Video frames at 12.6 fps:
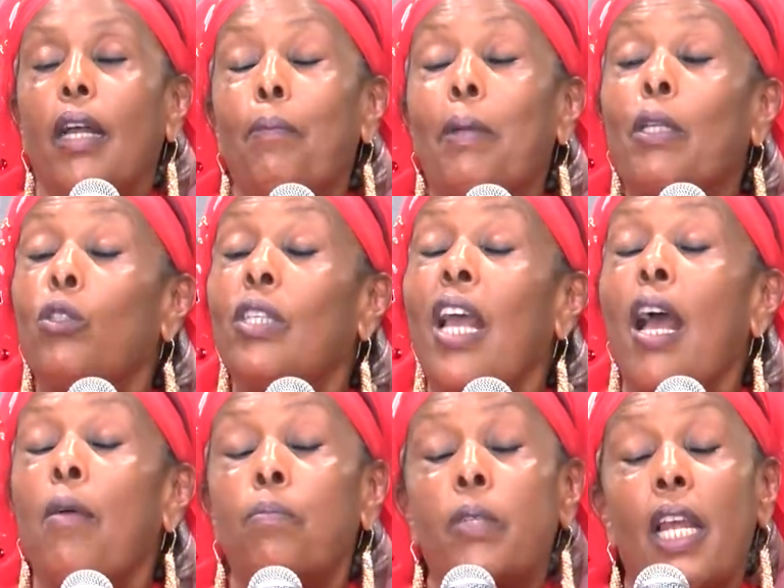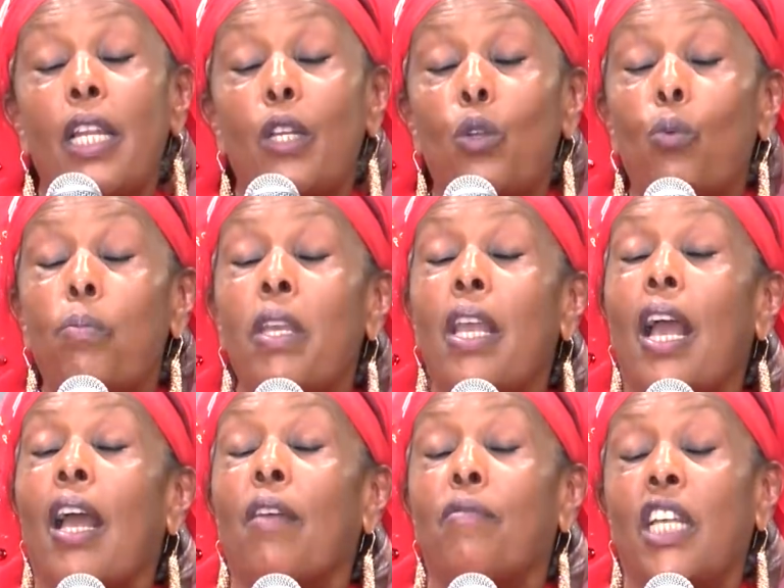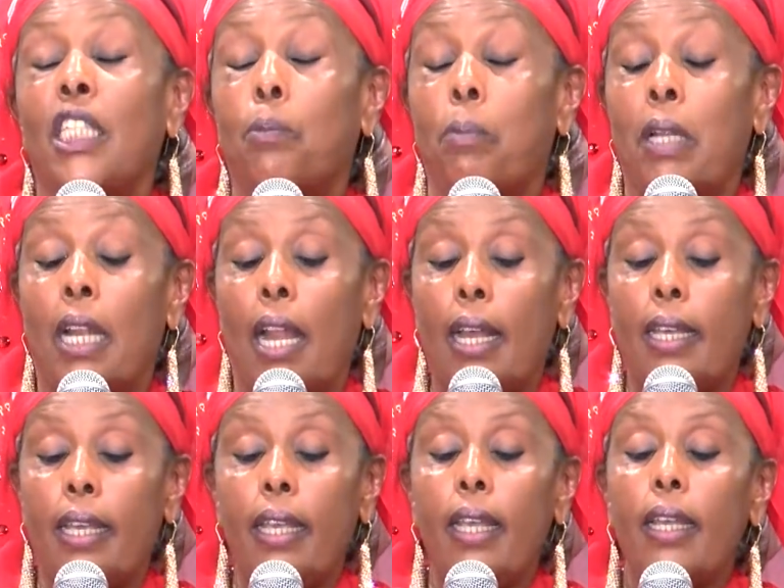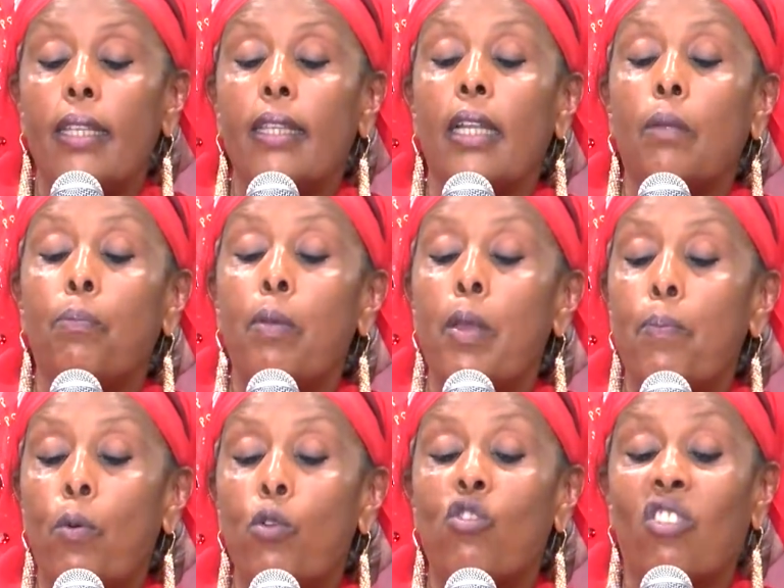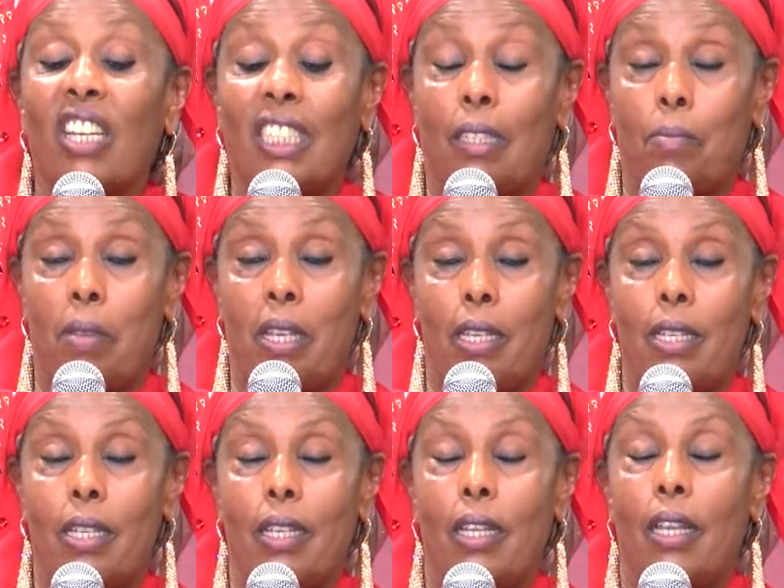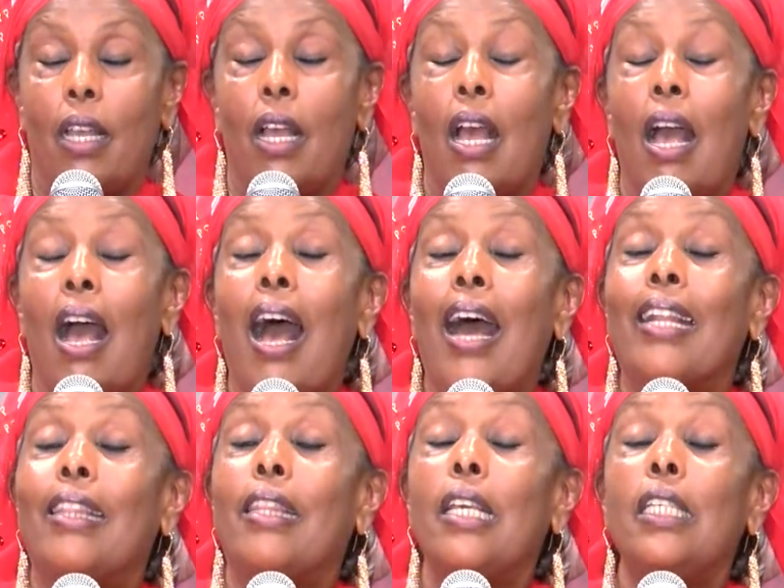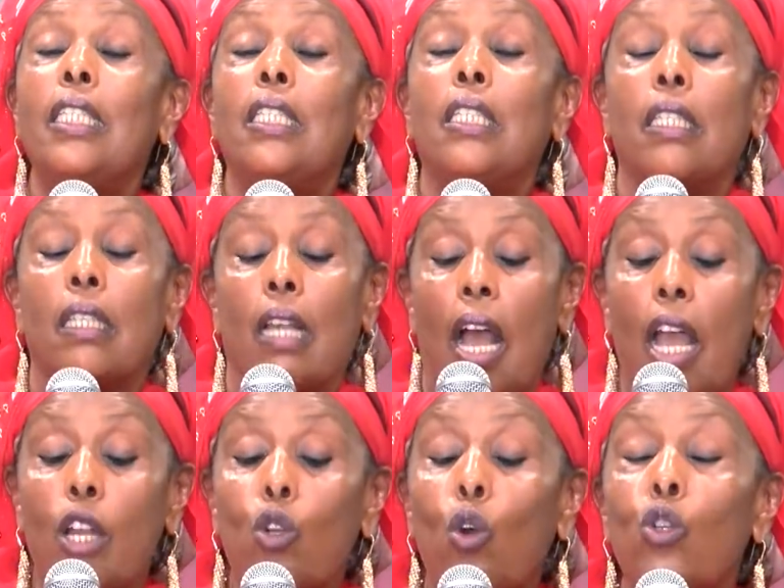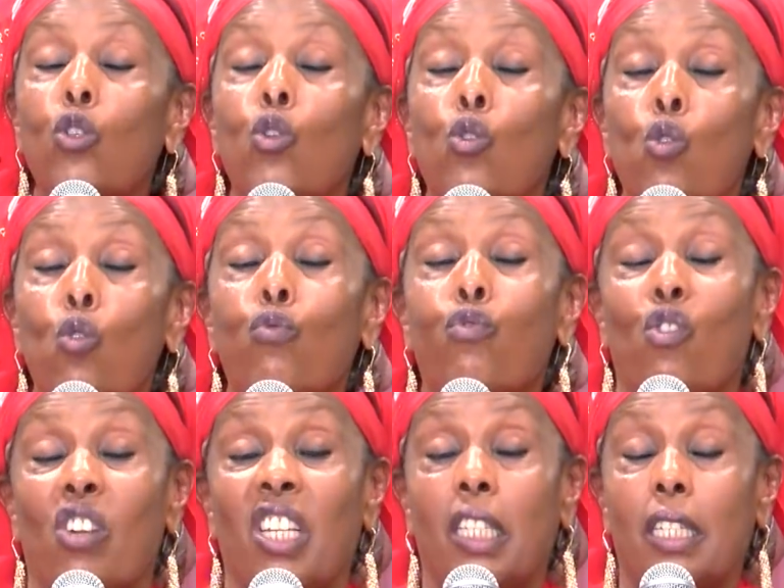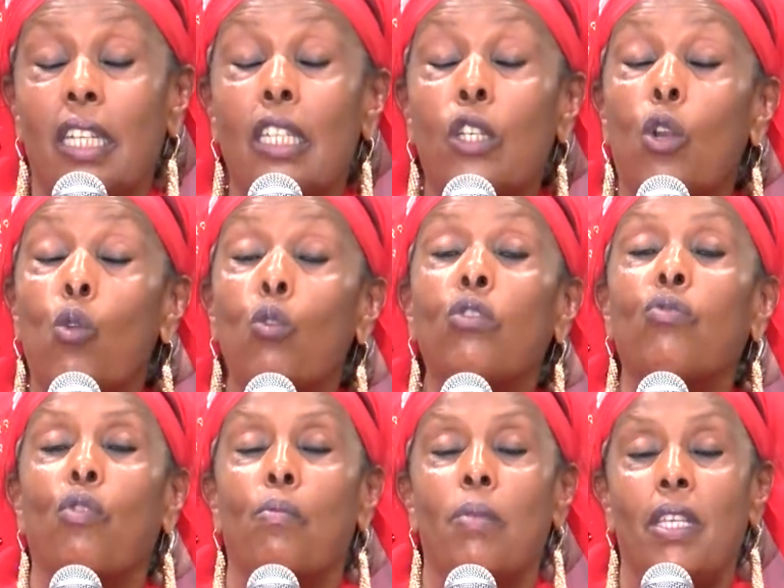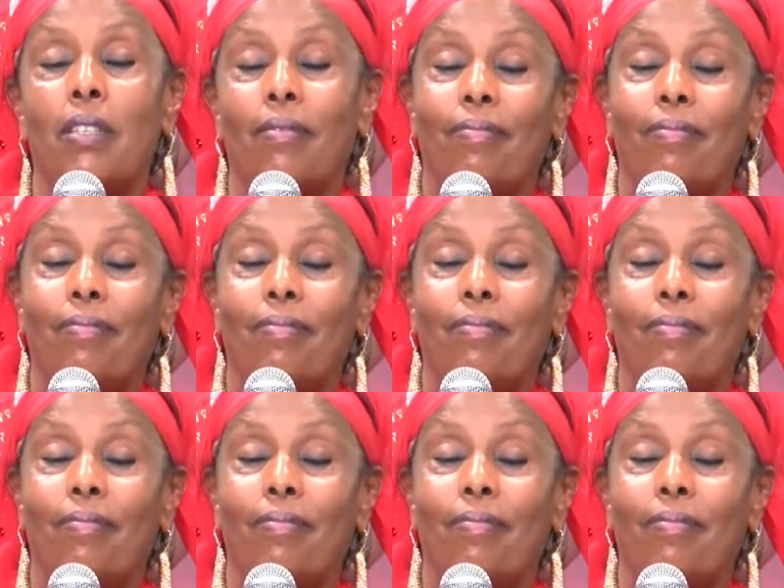But you see, I'm telling you, I have just been lucky that people trust me. And things, I don't look for it, it looks for me.